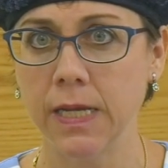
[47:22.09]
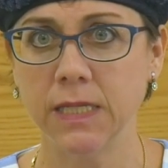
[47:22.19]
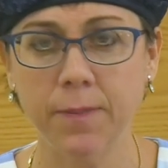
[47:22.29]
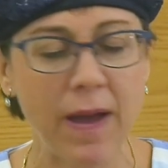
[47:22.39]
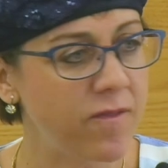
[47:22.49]

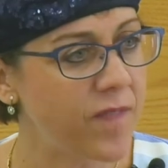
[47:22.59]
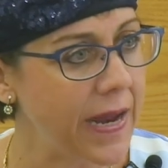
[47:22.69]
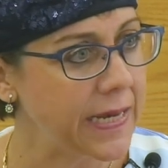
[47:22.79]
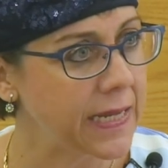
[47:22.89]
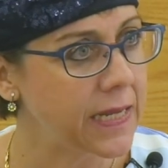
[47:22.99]
It's about
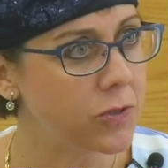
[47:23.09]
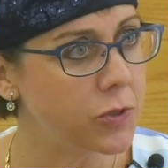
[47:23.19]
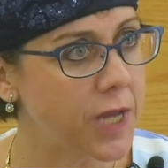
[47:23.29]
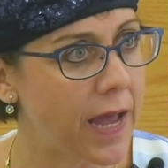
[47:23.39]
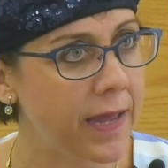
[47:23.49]
finding
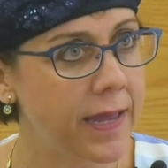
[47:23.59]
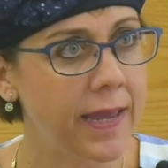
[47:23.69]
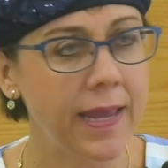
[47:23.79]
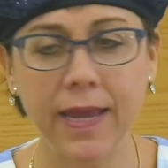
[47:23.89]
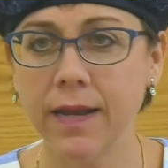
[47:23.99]
Kedusha
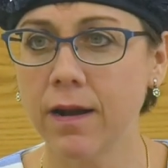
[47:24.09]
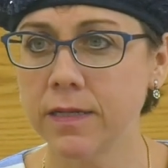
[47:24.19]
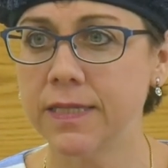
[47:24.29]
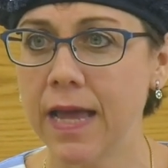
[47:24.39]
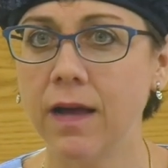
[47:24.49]
in
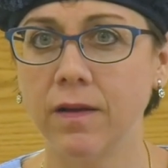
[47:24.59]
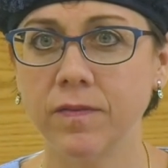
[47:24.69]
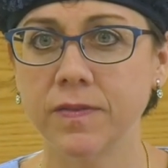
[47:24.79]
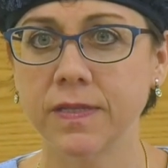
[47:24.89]
ourselves.